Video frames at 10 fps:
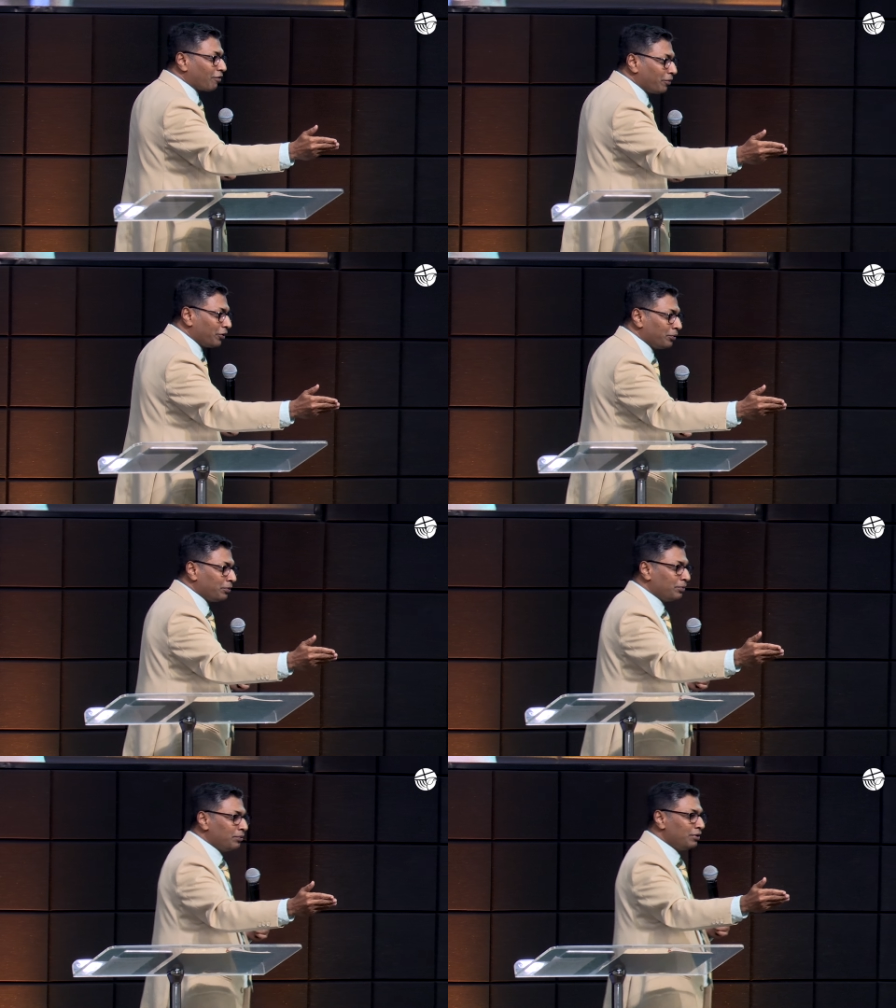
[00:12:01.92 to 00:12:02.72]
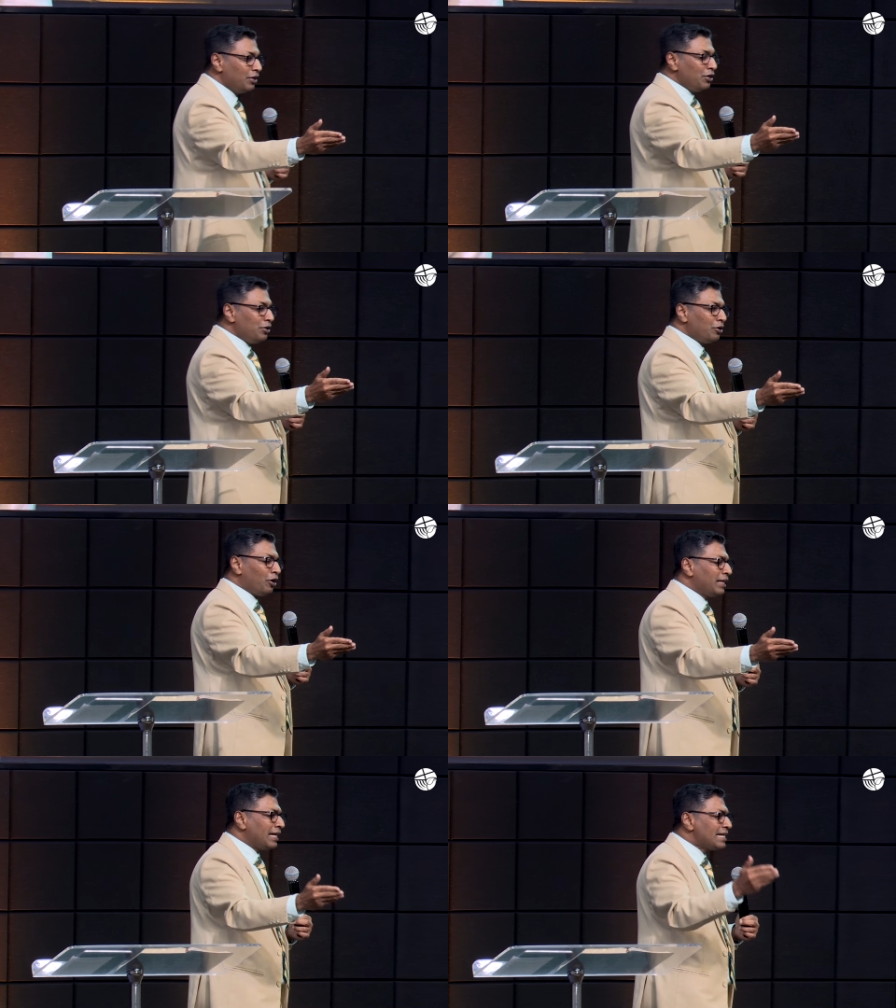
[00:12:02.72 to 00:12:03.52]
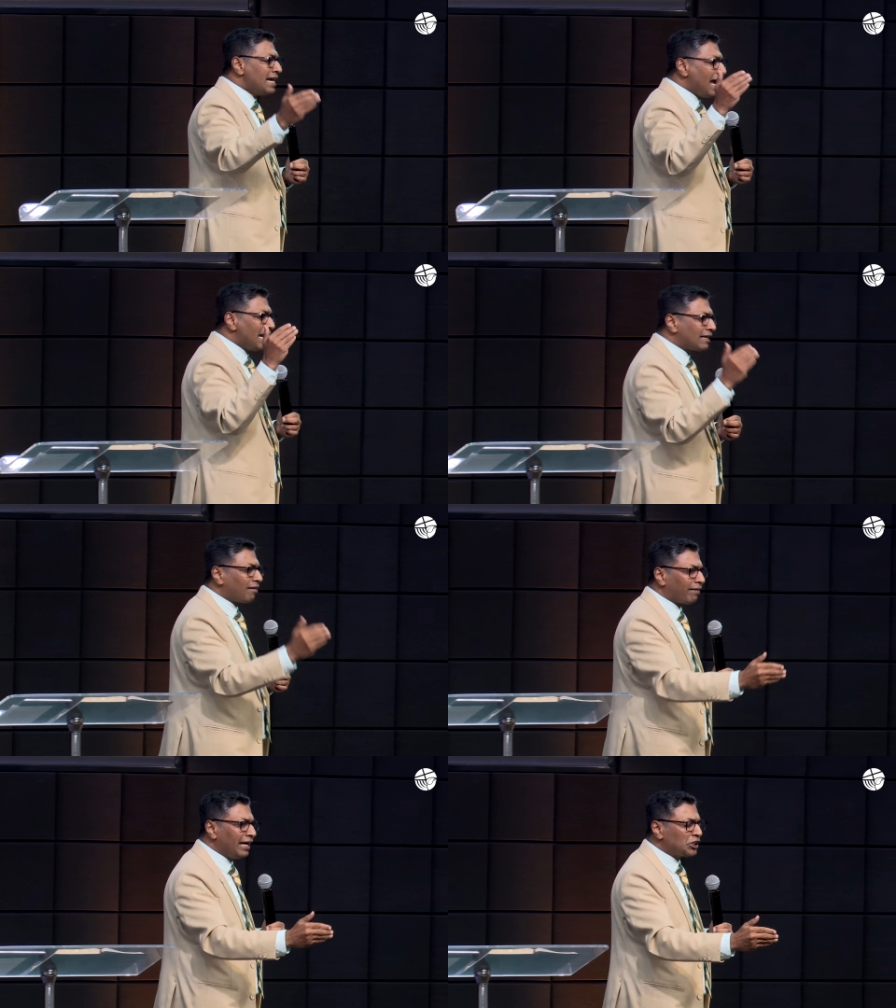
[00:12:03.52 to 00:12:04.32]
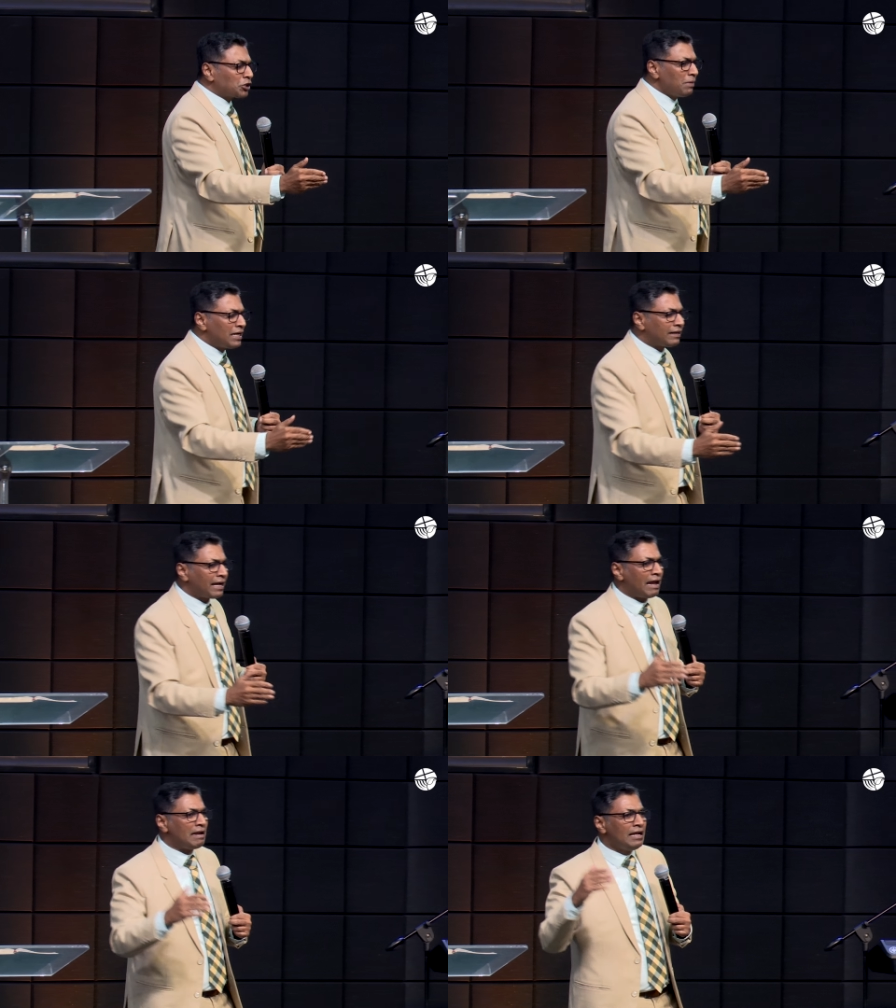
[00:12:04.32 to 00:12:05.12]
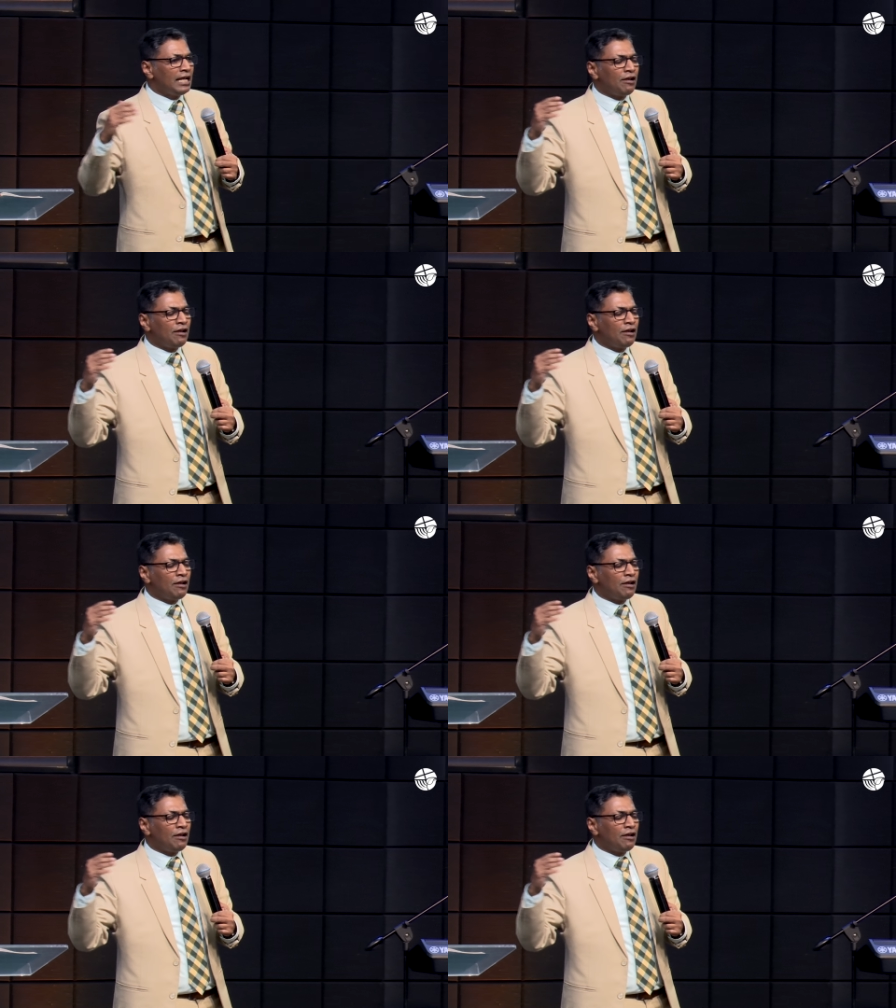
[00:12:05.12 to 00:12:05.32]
from you. You know that encouragement can